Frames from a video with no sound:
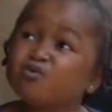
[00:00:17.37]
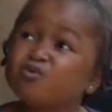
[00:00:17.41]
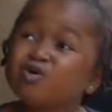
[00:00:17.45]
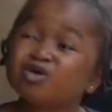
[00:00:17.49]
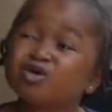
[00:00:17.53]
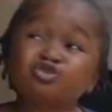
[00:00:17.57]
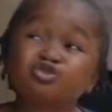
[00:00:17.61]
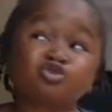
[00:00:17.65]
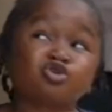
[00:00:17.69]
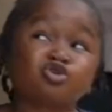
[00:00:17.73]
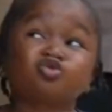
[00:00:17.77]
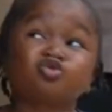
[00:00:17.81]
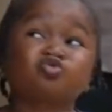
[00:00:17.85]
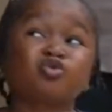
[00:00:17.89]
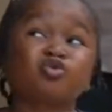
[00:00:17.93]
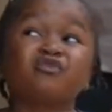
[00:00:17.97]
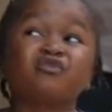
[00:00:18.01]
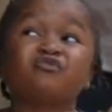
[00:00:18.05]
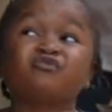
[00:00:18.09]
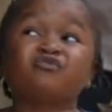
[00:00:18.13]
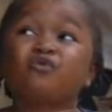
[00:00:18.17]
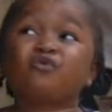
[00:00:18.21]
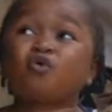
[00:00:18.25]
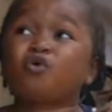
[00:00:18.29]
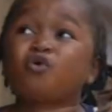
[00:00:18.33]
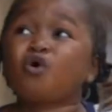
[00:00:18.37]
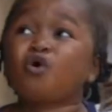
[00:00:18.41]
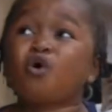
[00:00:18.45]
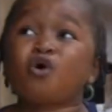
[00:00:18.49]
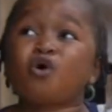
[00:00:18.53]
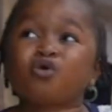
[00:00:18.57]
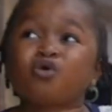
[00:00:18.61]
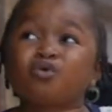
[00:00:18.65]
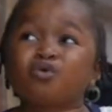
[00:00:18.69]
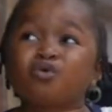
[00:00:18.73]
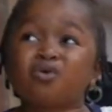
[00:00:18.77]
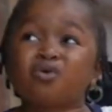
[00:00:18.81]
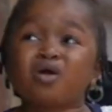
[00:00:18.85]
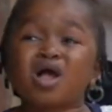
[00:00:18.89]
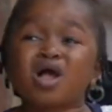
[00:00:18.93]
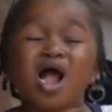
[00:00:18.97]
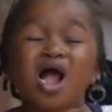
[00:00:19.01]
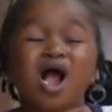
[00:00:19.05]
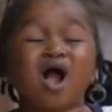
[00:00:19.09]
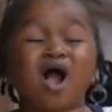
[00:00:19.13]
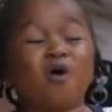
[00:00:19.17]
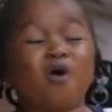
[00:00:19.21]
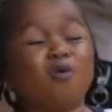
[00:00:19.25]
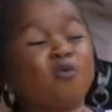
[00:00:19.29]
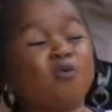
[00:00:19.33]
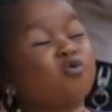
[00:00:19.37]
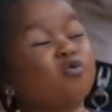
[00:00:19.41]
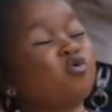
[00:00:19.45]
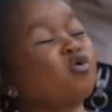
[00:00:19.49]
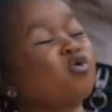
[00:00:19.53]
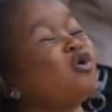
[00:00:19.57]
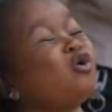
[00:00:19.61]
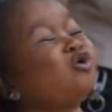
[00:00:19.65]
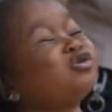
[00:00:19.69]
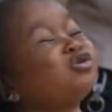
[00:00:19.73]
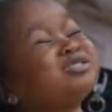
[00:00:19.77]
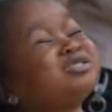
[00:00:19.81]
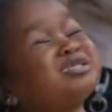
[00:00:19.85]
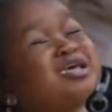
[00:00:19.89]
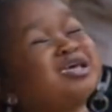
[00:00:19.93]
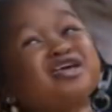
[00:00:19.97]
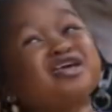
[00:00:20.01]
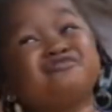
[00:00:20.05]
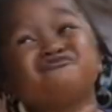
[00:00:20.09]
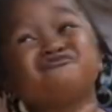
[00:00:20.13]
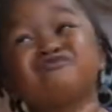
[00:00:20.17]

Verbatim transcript: them for kids. In this video, I'll be